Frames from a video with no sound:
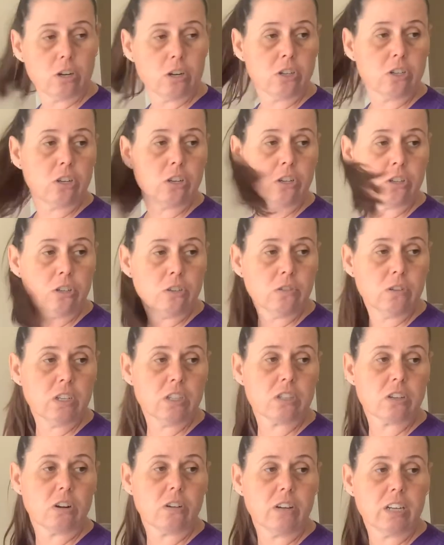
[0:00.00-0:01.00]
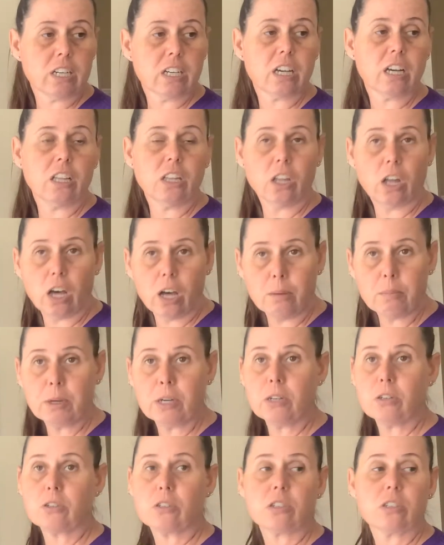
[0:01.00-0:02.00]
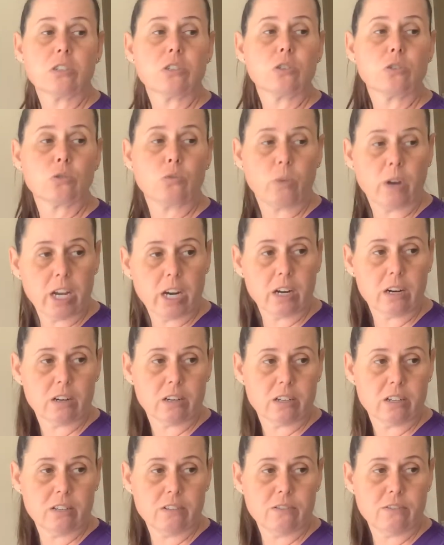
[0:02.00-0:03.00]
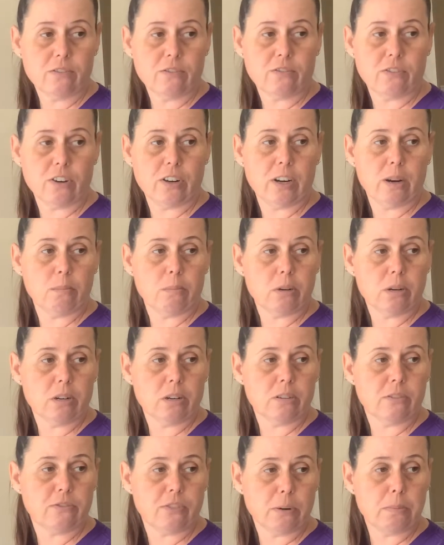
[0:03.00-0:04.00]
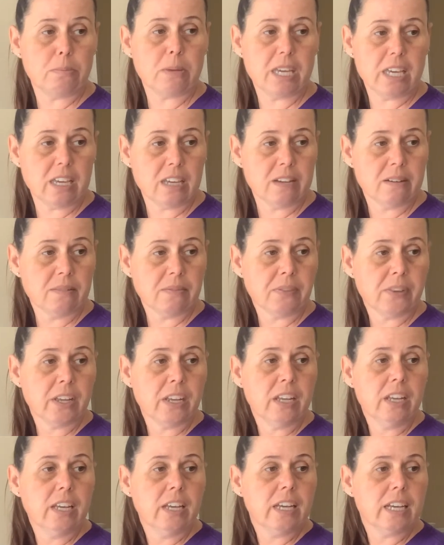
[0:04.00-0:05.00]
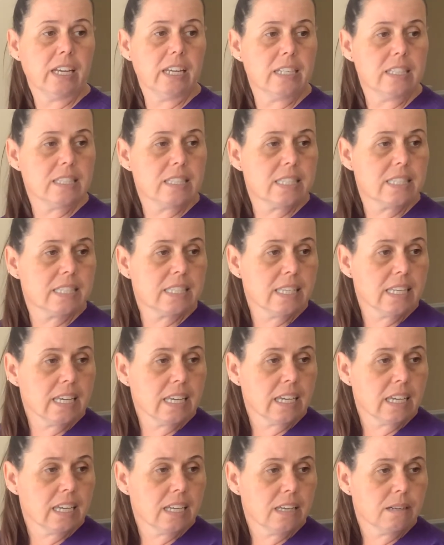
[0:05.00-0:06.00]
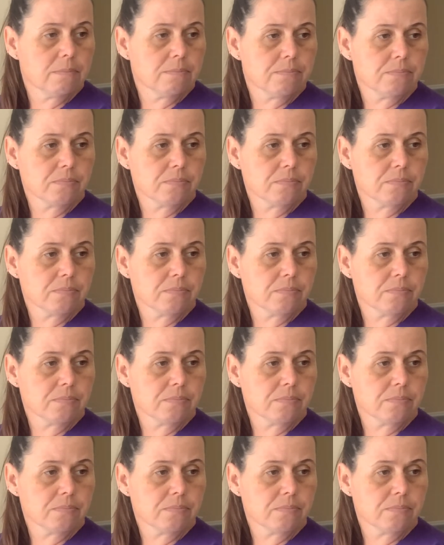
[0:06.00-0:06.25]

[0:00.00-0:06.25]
your units are in kilometers squared for B. In C,